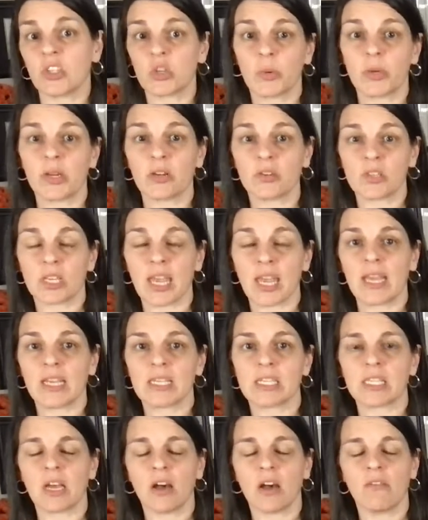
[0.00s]
So here's a
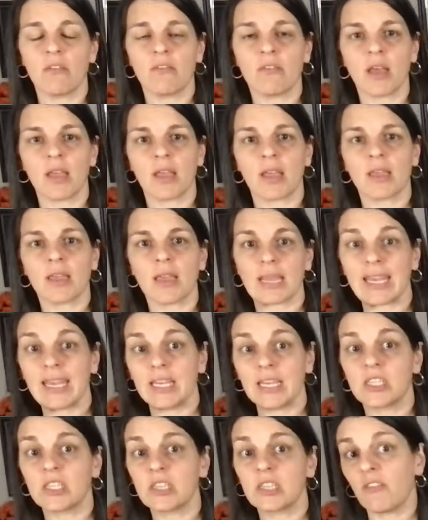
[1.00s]
case of
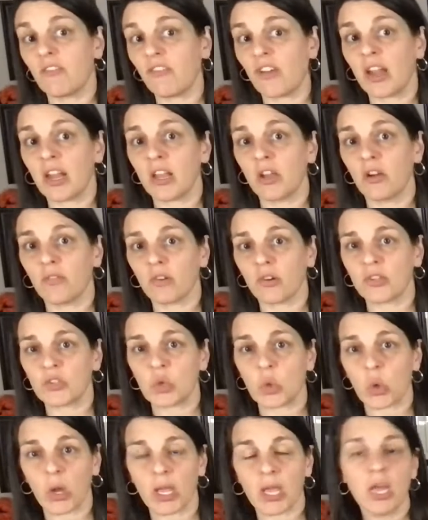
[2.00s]
kids fighting over a
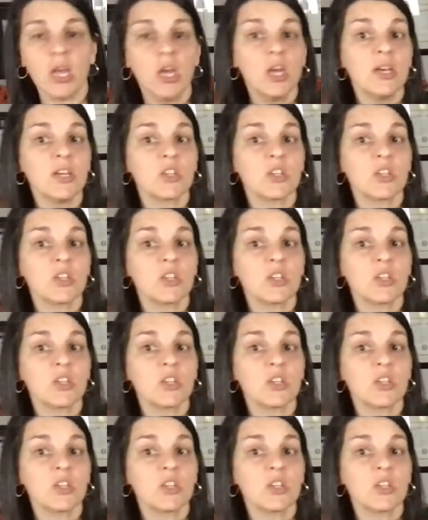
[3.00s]
toy.